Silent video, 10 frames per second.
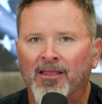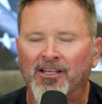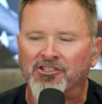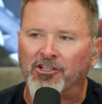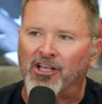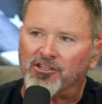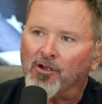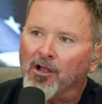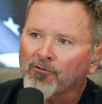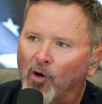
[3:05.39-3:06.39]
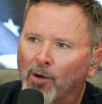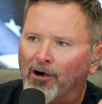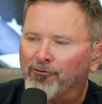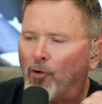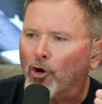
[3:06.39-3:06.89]
this
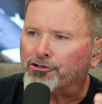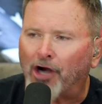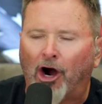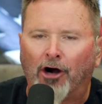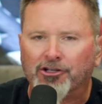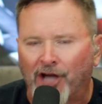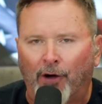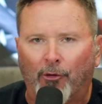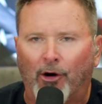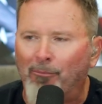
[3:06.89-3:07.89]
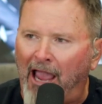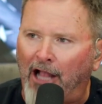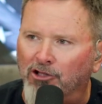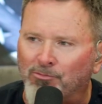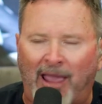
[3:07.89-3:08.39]
former four-star general,
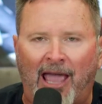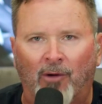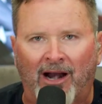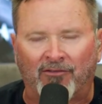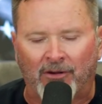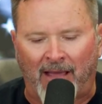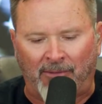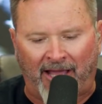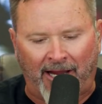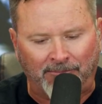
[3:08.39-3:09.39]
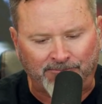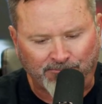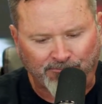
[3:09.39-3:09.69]
man's man, whatever it may be,